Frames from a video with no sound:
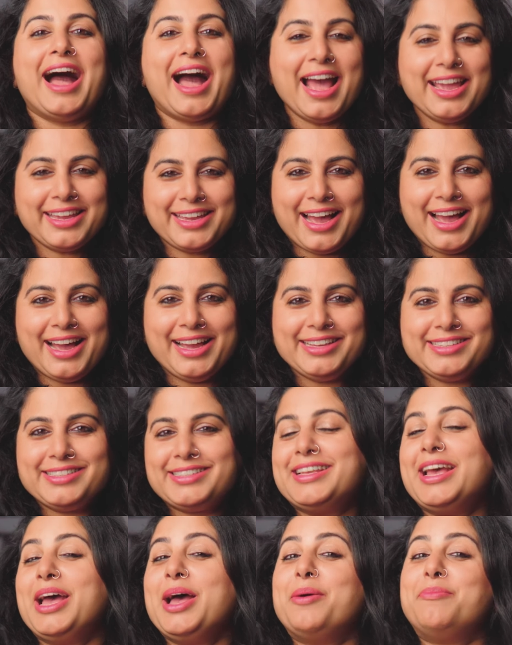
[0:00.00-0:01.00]
Hi guys,
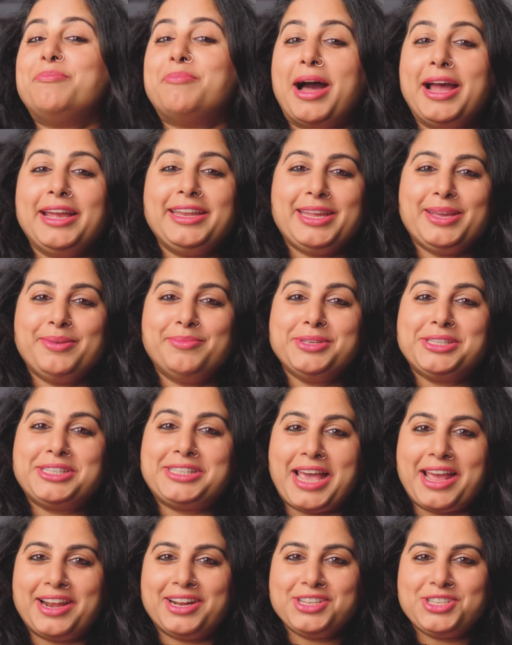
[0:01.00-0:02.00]
my name is
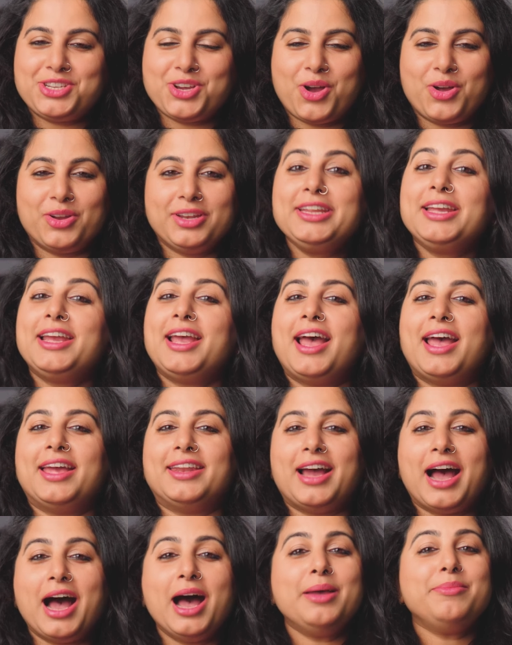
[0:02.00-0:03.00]
Serah John and
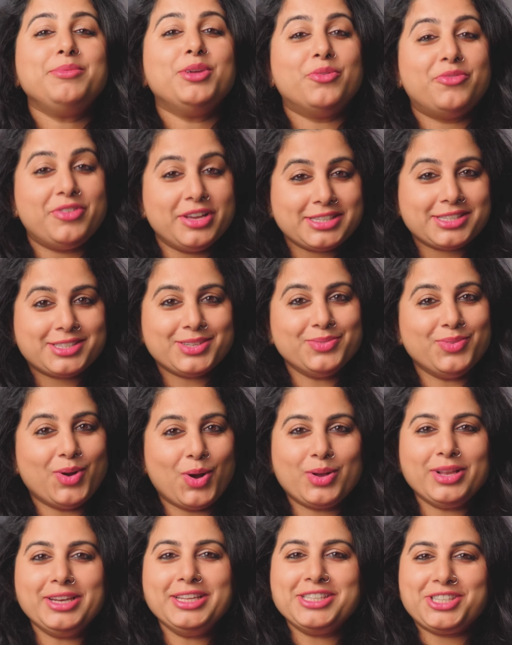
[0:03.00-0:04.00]
I'm your Western
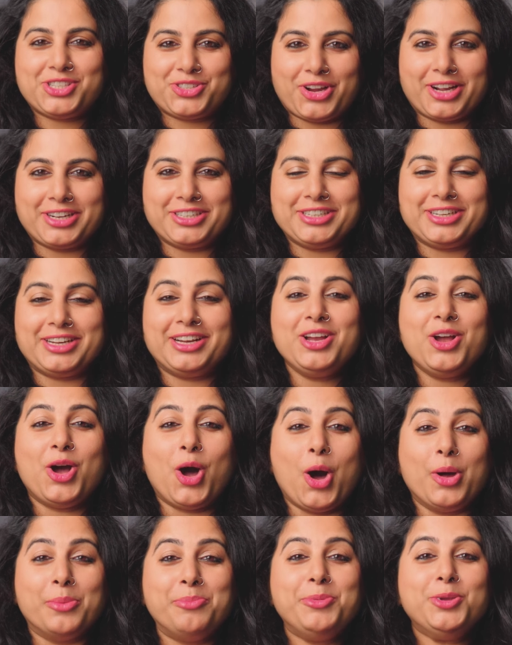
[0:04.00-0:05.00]
vocal instructor
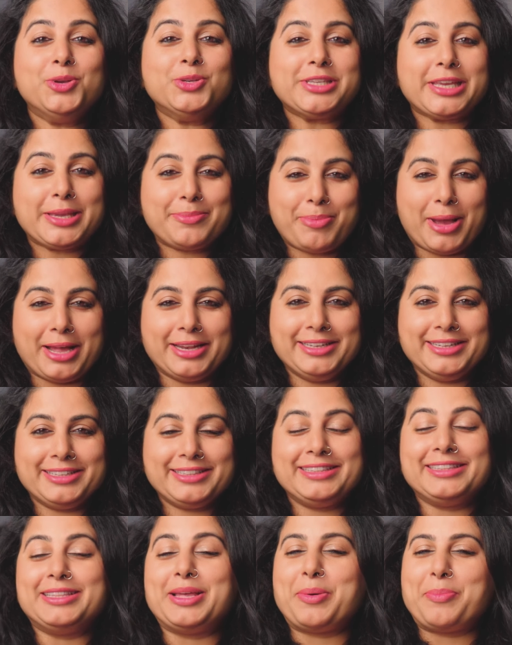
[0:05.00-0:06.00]
on Music Pandit,
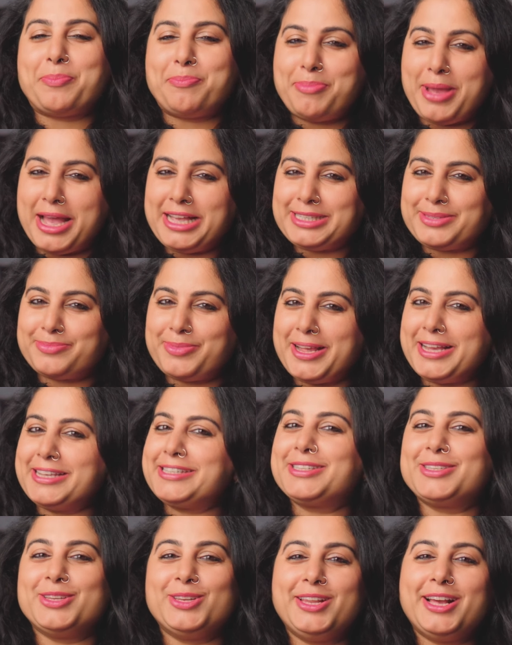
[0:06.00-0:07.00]
the best
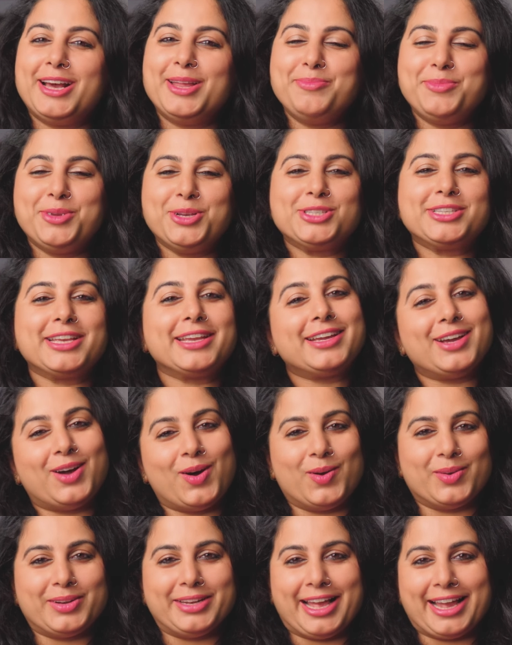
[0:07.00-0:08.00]
place to learn music
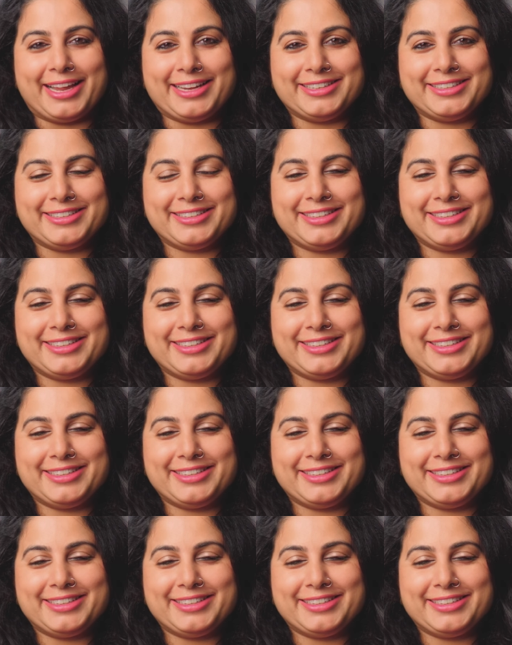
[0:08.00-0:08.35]
online.